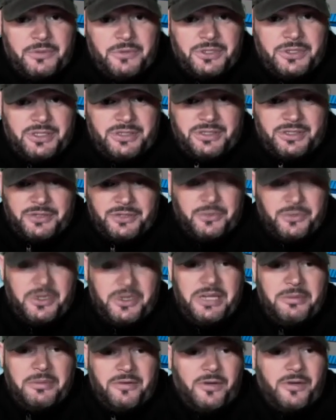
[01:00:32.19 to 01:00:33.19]
which is the
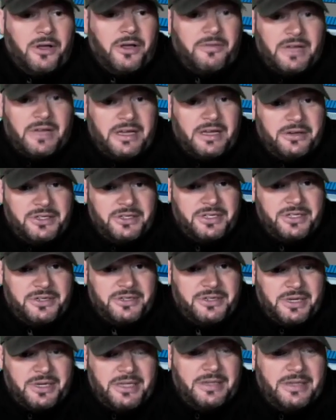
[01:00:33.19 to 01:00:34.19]
dream of all viruses,
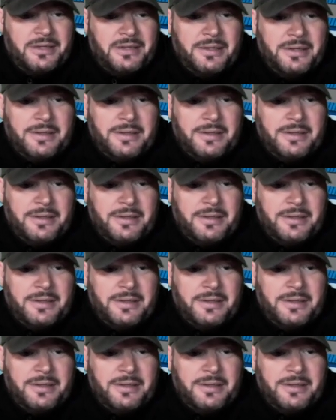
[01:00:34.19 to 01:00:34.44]
right?